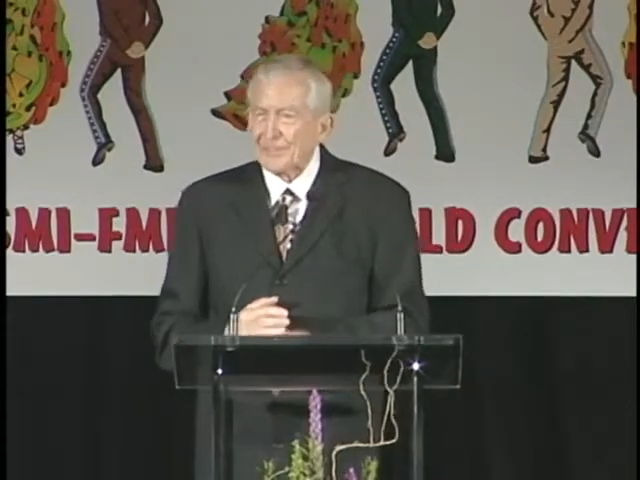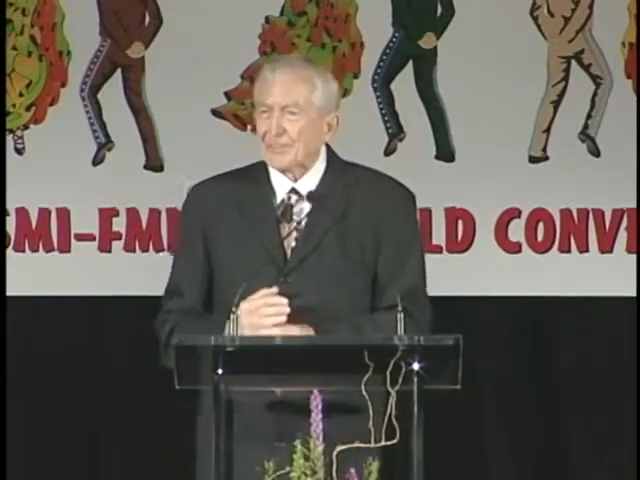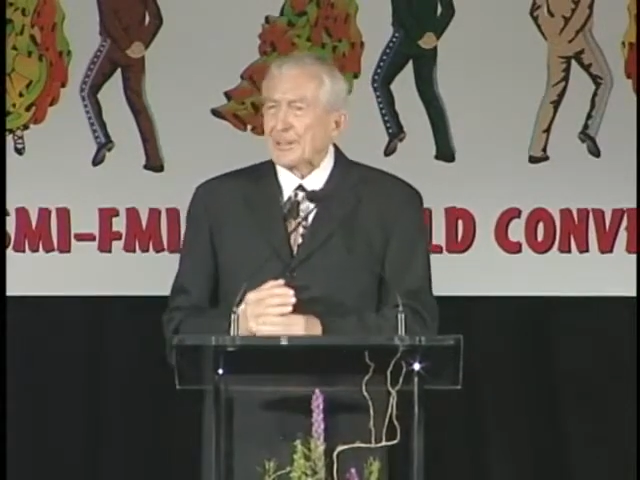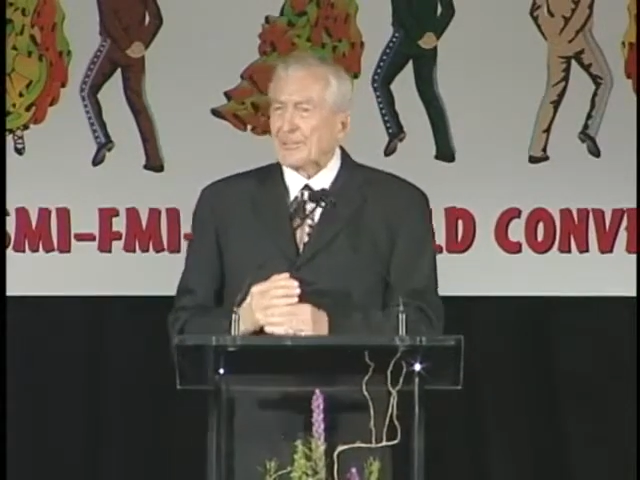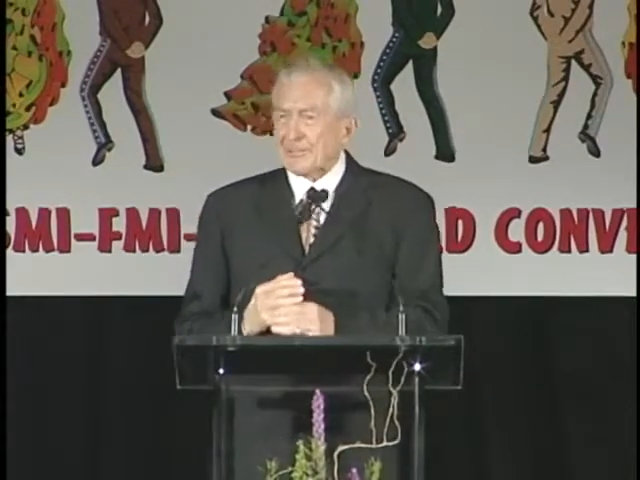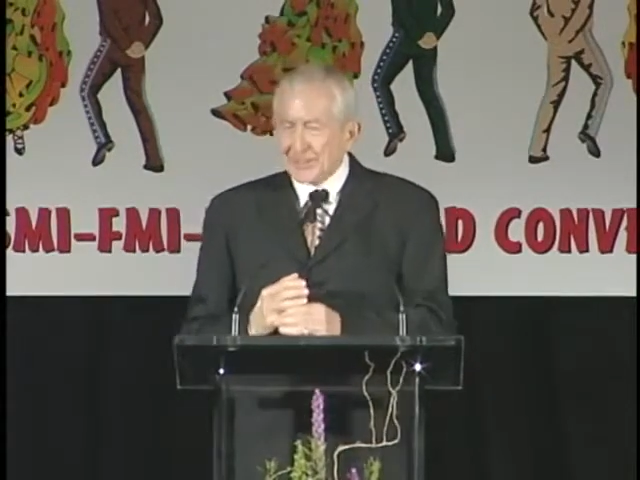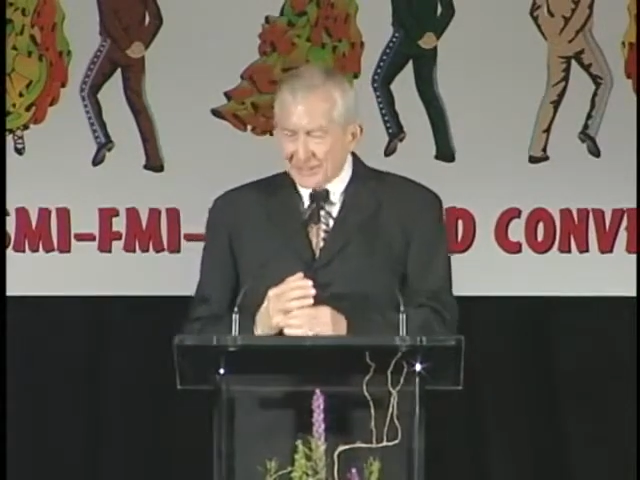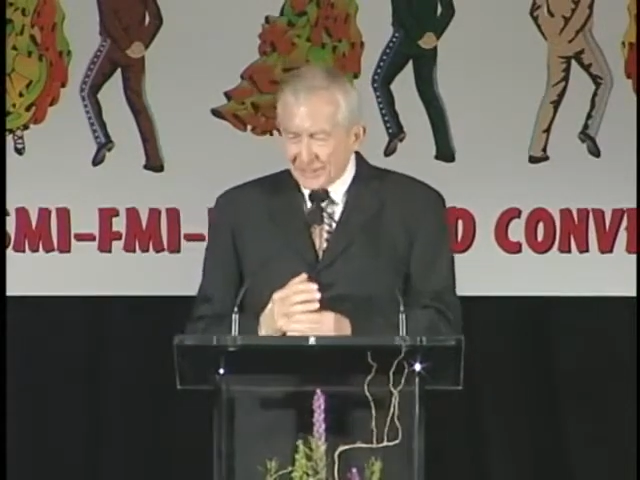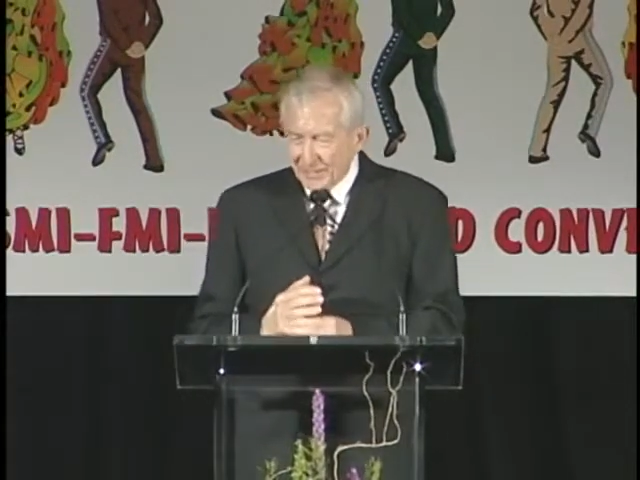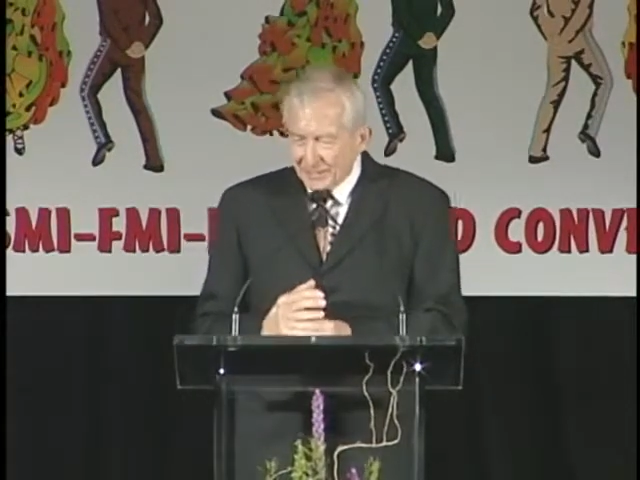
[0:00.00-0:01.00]
We
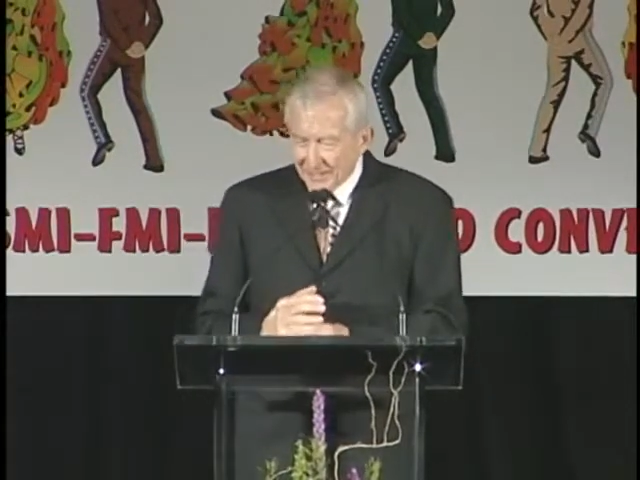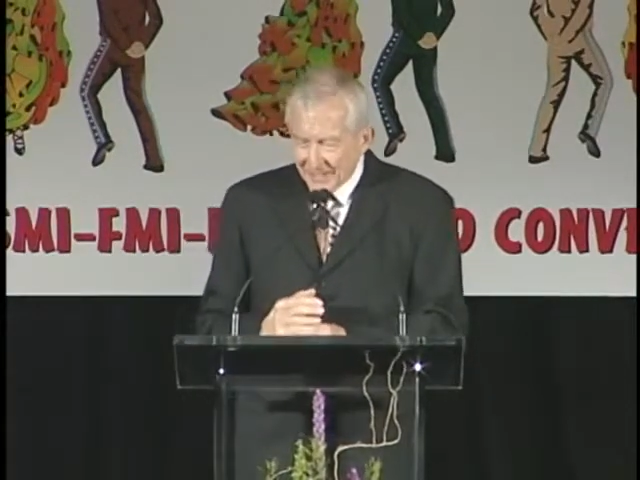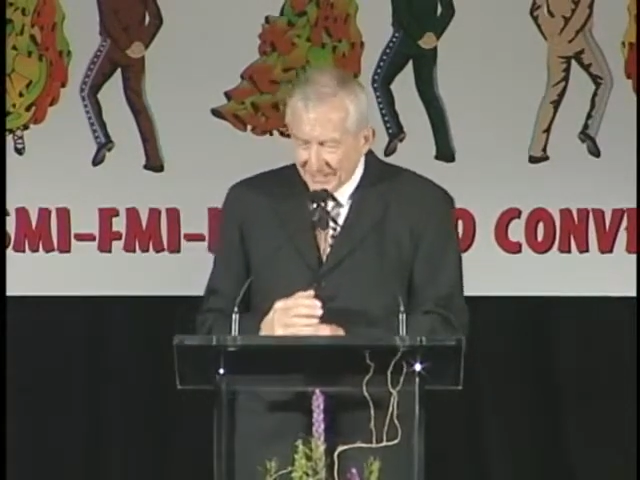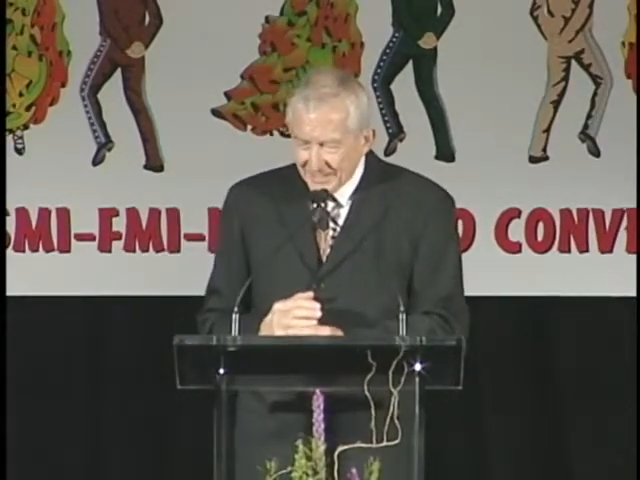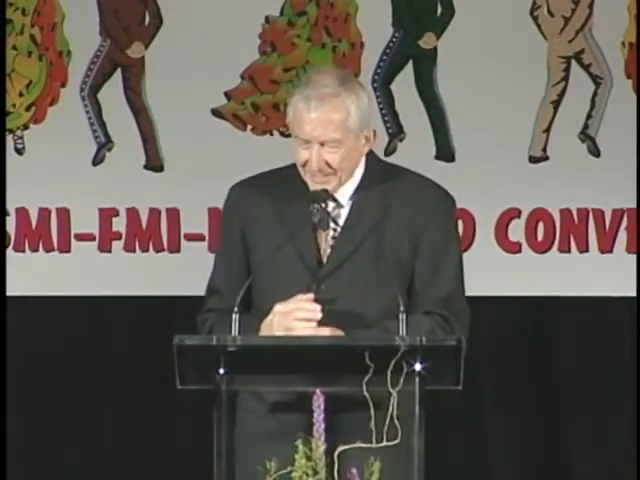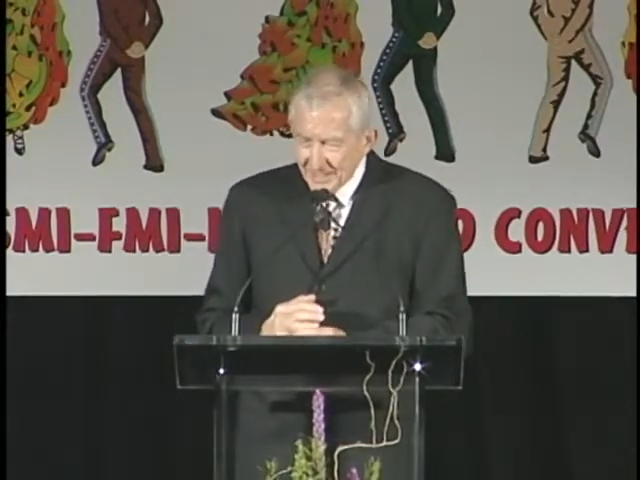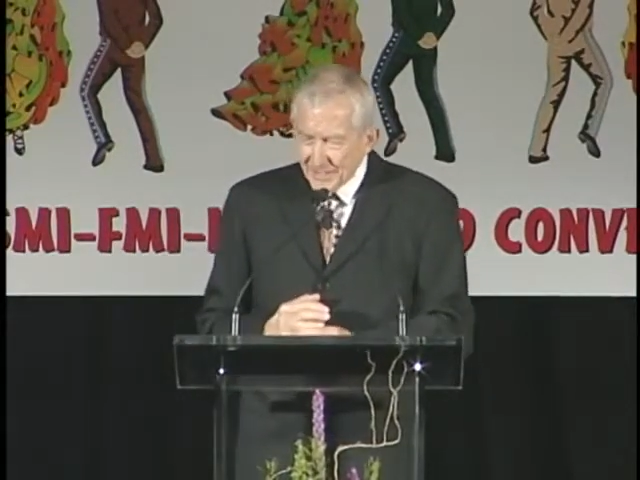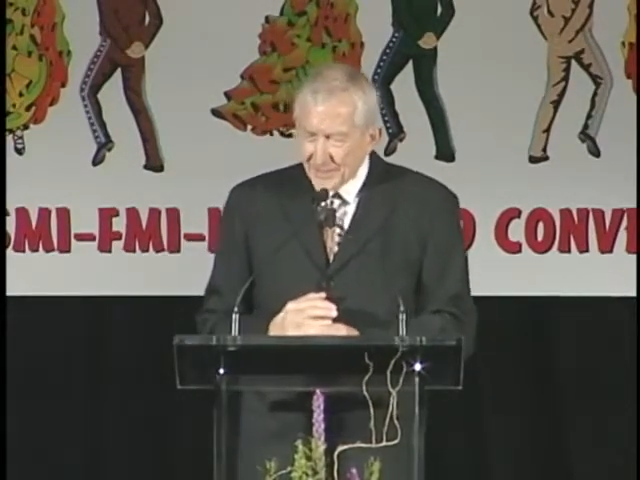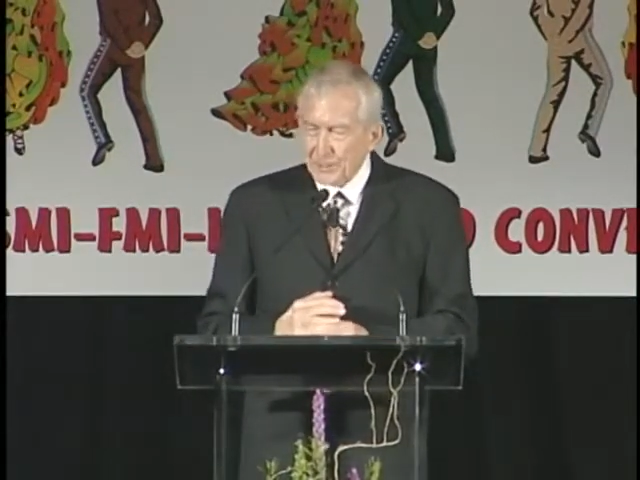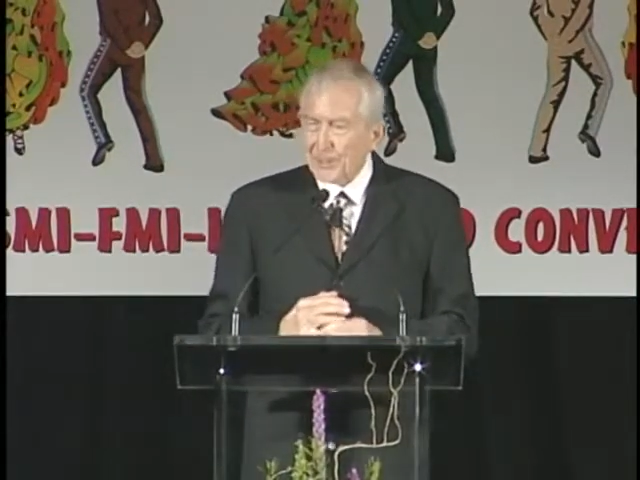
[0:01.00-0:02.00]
filter everything
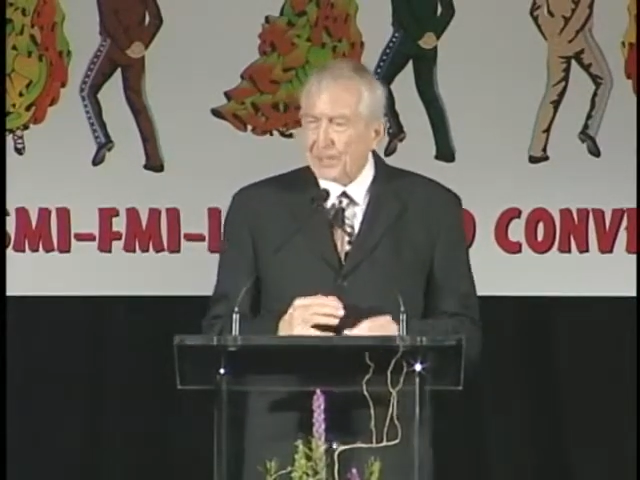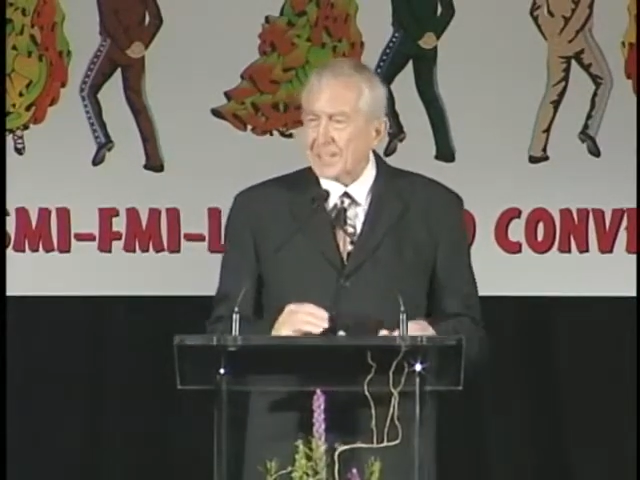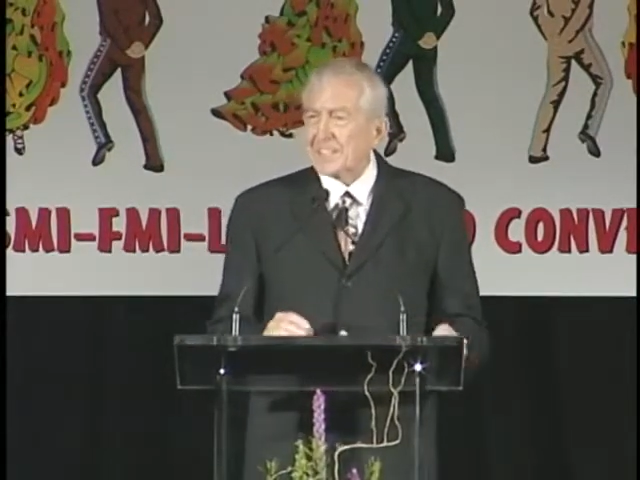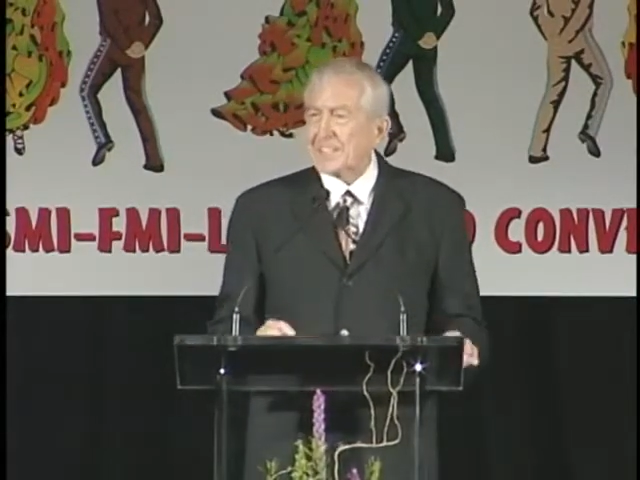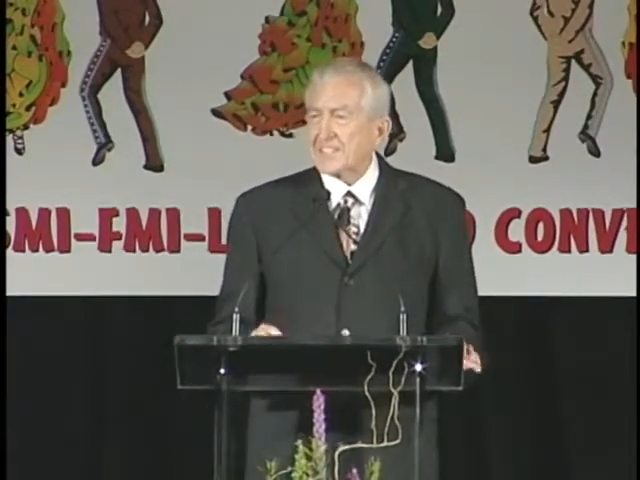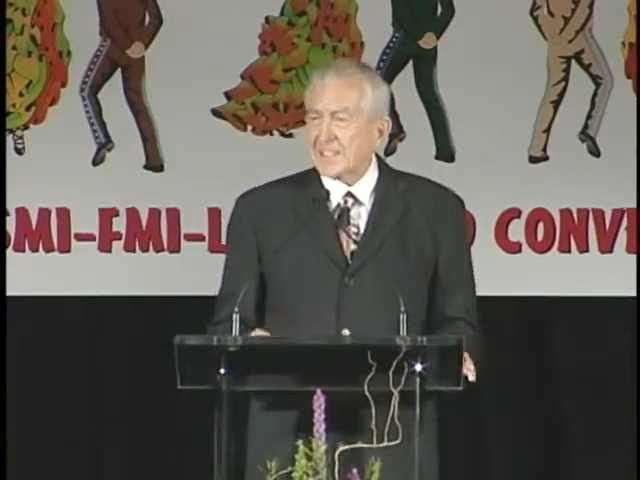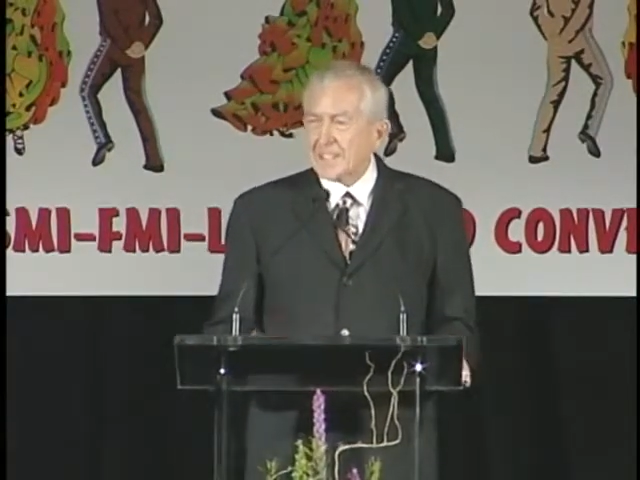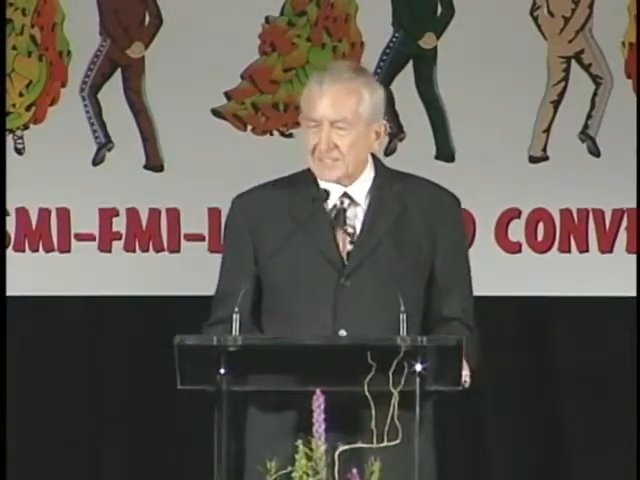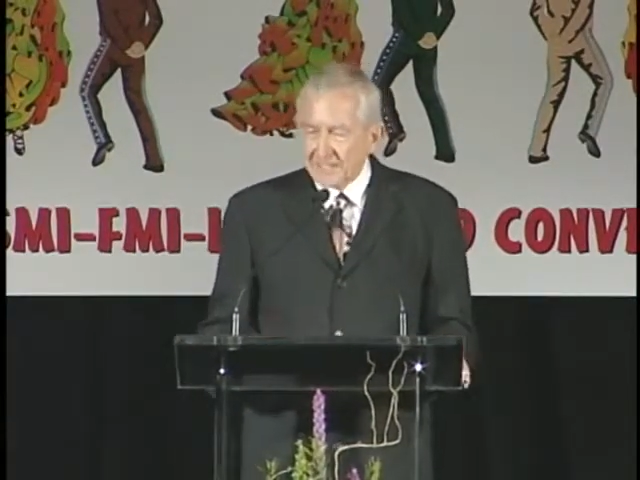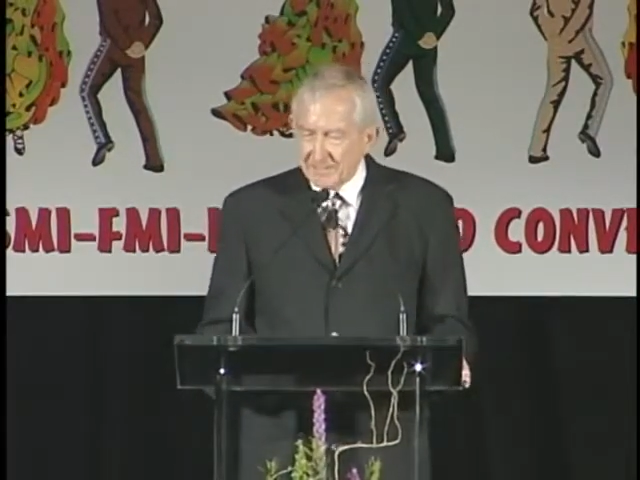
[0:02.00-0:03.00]
through our
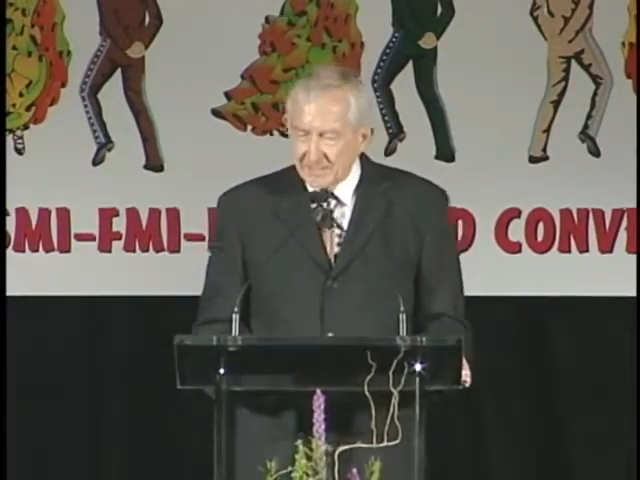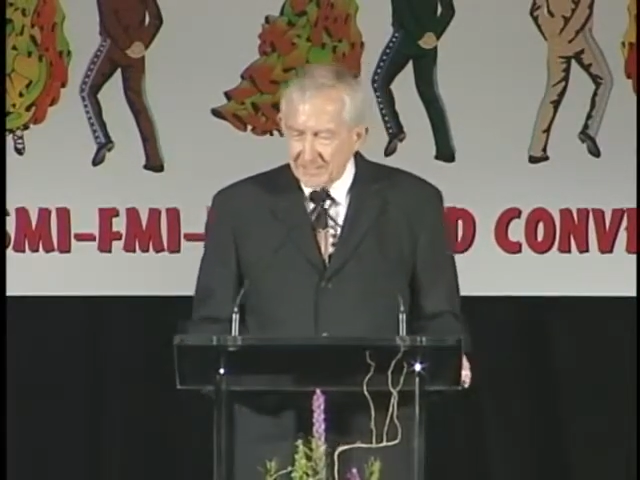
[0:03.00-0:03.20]
indecisive,